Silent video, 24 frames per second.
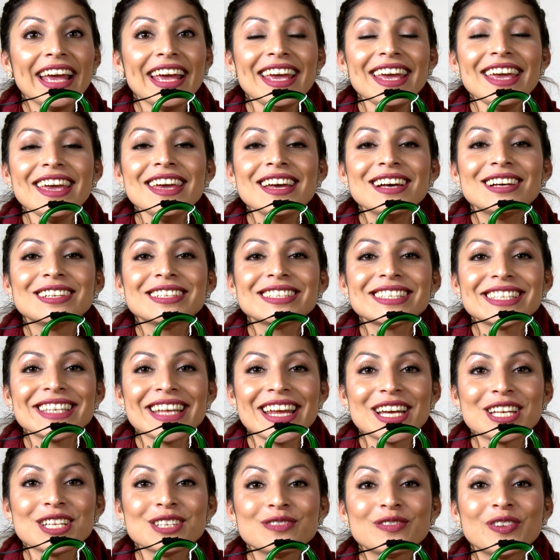EL
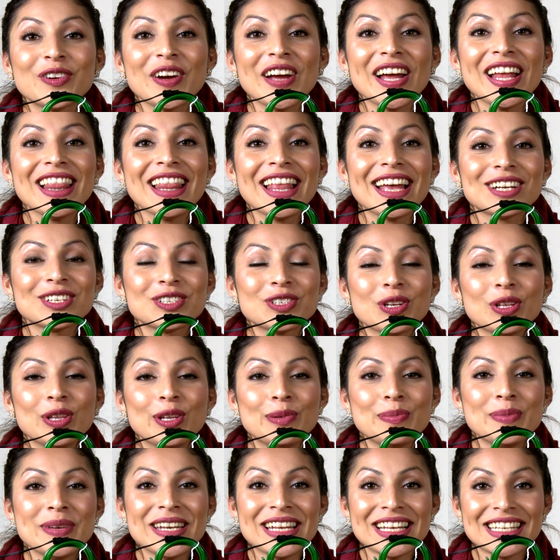stands for
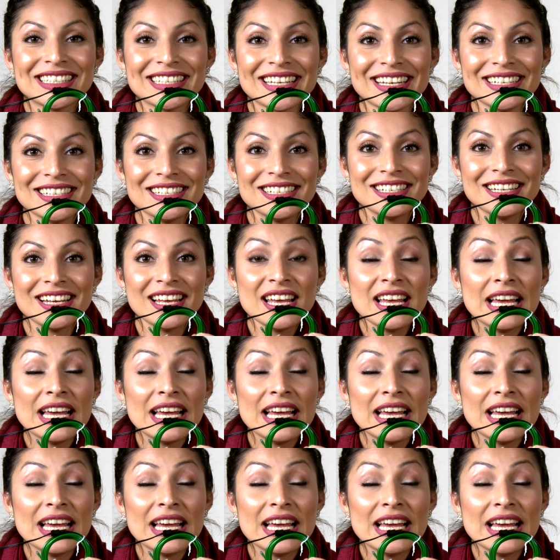electroluminescent.